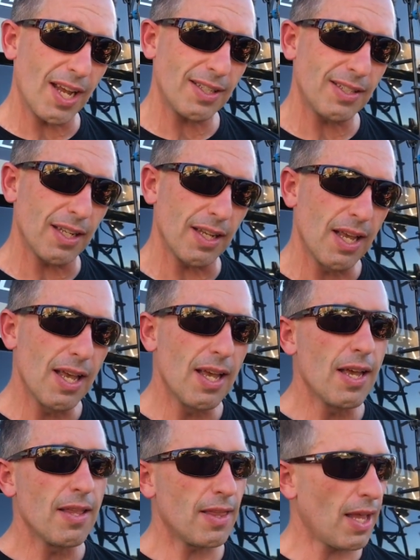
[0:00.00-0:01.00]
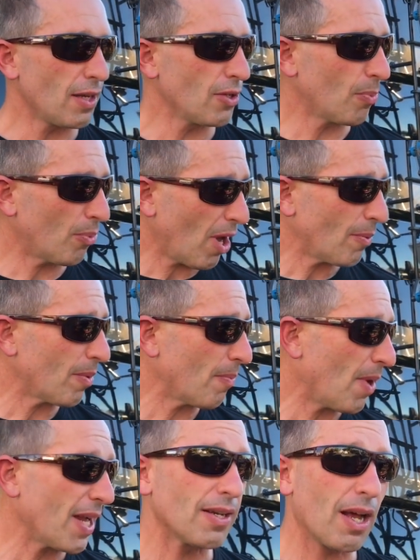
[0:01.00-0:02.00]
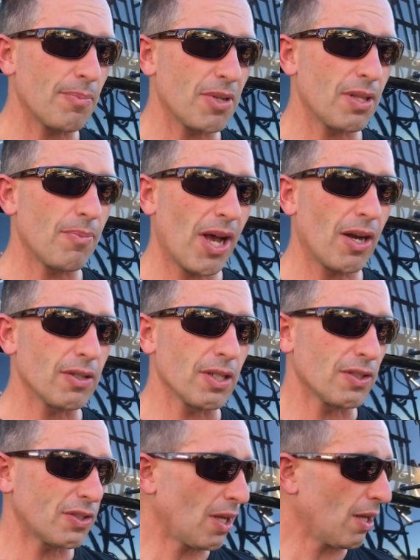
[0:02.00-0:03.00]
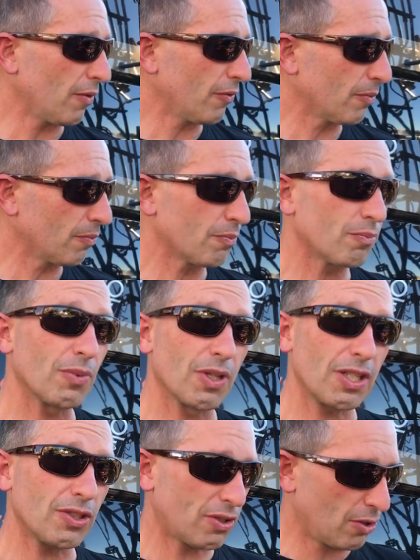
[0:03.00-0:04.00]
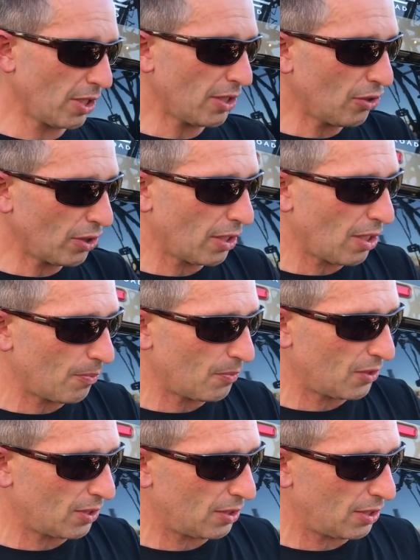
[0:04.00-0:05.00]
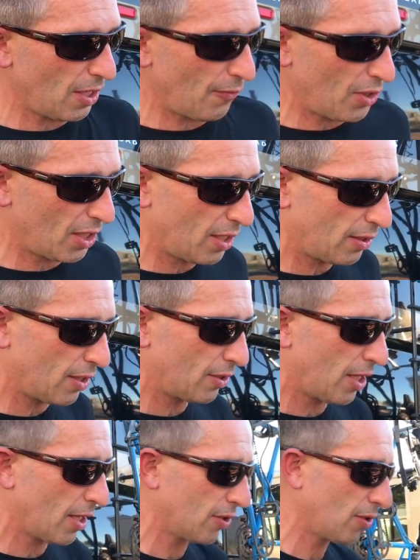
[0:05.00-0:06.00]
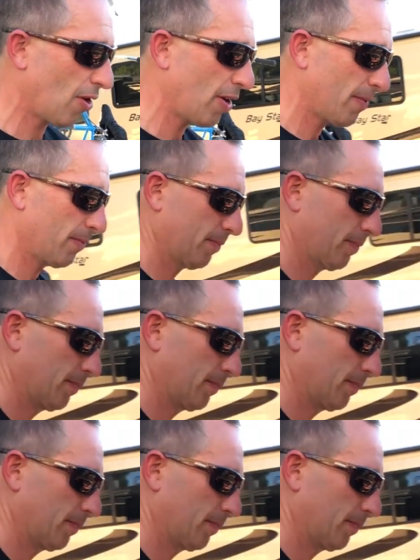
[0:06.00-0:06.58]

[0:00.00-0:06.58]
connect it, then your problem might not be the battery itself. But let's hook it up and see if we can get this thing started.